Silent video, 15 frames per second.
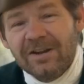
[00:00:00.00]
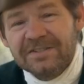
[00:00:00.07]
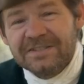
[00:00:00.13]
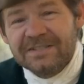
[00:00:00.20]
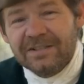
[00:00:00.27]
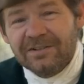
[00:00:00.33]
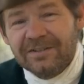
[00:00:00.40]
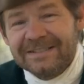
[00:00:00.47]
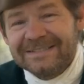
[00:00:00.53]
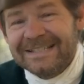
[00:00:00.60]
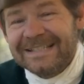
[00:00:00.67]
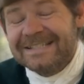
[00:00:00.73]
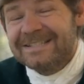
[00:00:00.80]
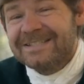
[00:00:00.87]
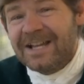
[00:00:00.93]
our series
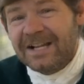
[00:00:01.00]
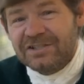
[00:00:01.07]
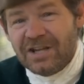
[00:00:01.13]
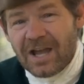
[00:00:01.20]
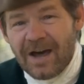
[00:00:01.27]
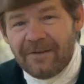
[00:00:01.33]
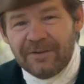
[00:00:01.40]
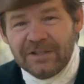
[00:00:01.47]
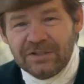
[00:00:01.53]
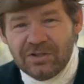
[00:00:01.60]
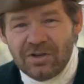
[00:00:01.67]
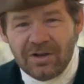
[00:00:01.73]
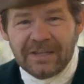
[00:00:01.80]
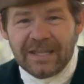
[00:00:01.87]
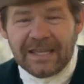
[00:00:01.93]
in Dutch oven
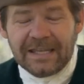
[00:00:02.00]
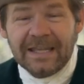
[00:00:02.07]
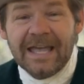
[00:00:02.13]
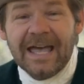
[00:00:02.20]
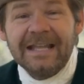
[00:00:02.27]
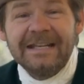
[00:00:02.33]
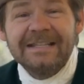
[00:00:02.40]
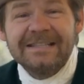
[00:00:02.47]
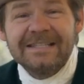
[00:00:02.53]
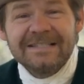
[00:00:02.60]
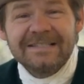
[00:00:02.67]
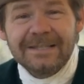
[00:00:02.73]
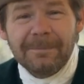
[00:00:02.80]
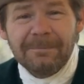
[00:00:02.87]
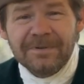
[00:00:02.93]
cooking, and in
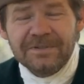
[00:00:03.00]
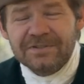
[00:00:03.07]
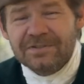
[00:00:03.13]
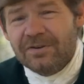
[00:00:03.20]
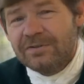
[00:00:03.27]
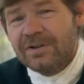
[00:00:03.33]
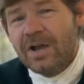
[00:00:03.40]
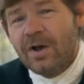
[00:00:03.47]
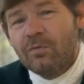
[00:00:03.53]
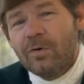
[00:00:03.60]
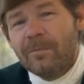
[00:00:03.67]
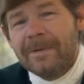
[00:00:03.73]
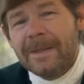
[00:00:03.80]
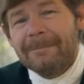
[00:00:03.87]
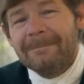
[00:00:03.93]
this episode, we'll be